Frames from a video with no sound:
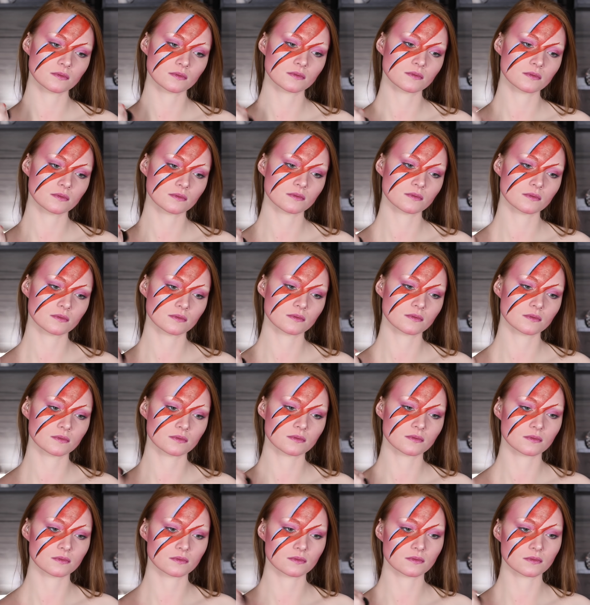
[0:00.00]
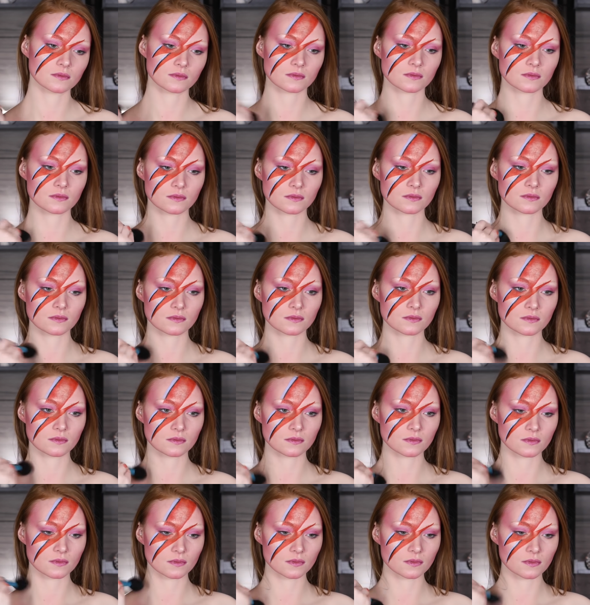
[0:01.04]

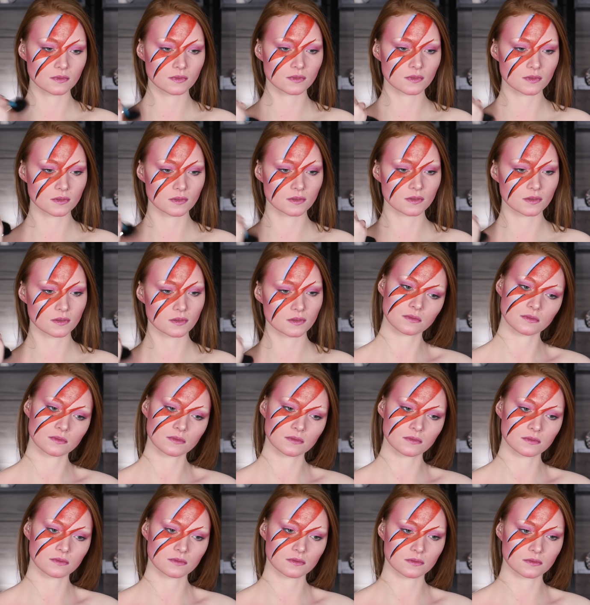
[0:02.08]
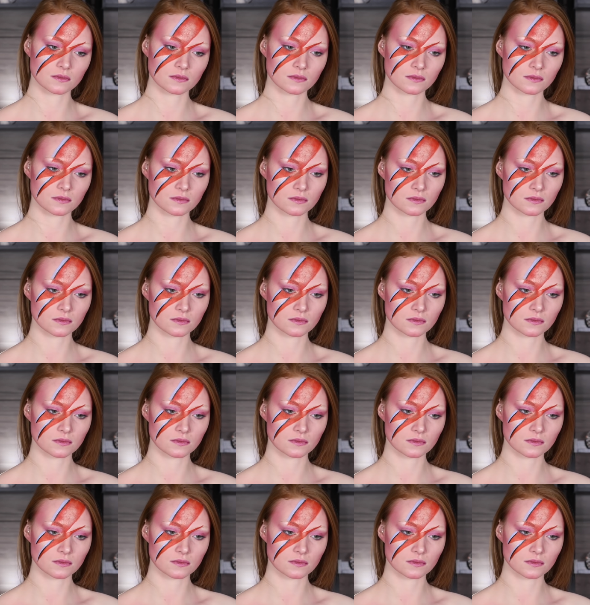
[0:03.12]
[no speech]